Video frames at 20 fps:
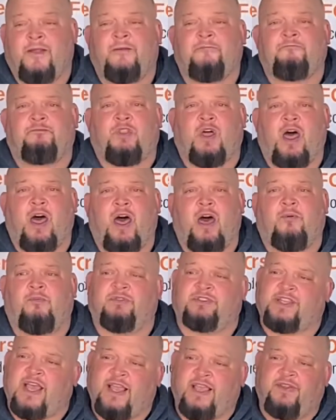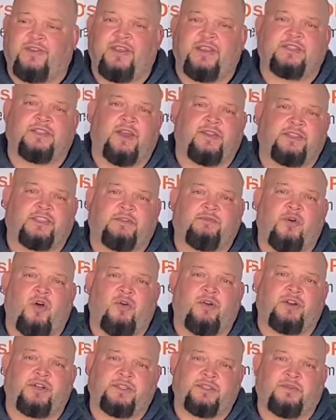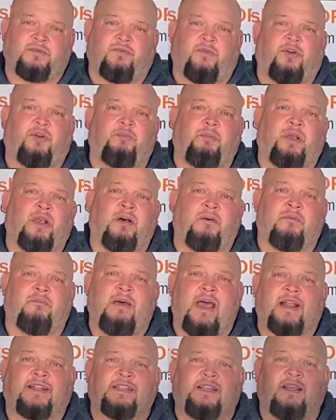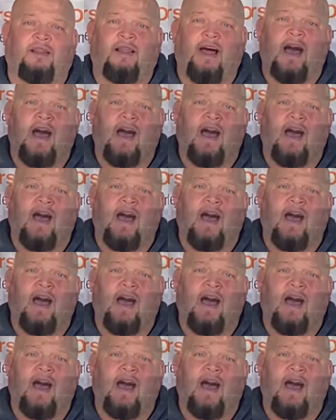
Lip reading: Once I get these on the smokers, we'll be coming back to you live.